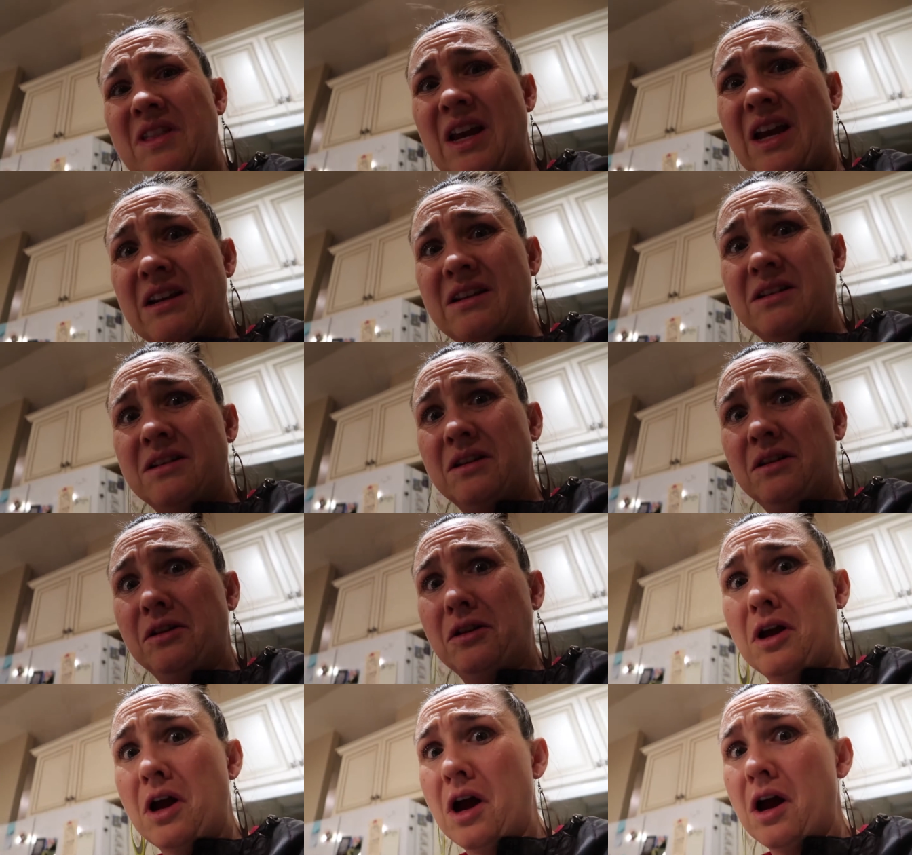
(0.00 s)
That is a
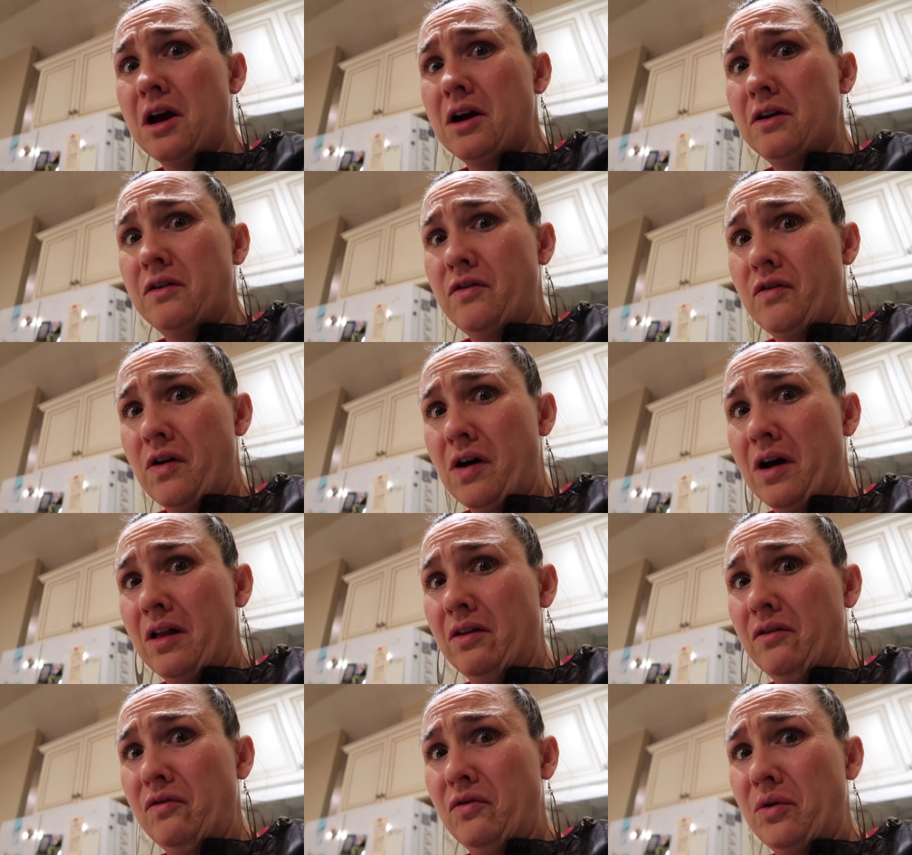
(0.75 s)
lot of
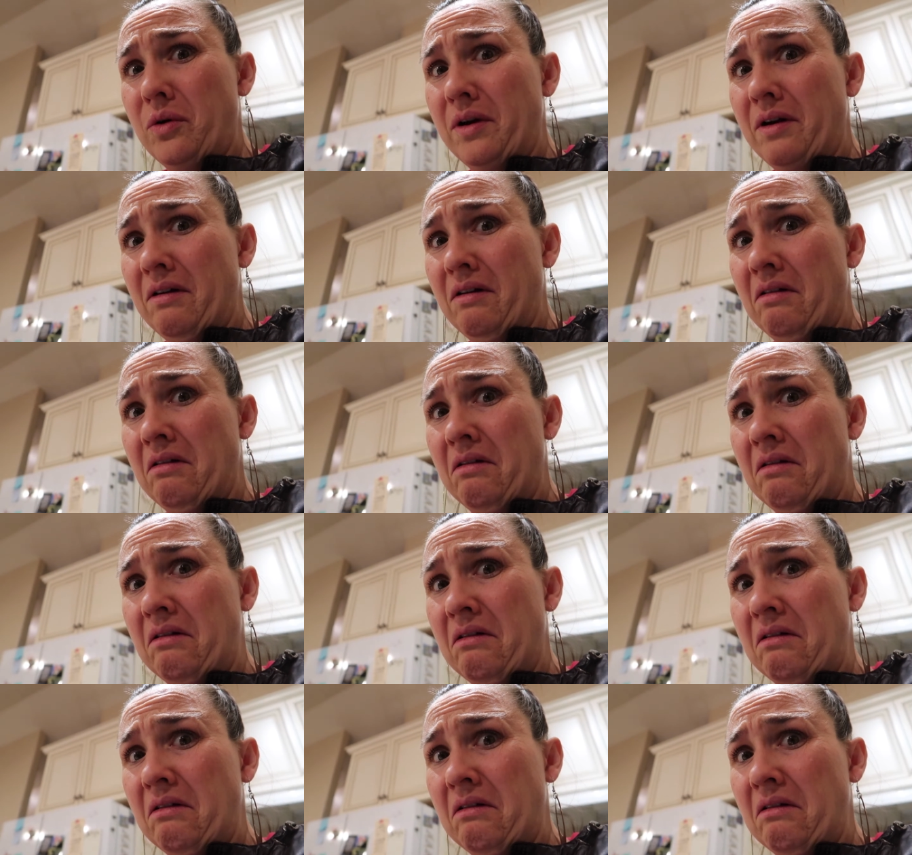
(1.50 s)
olive oil.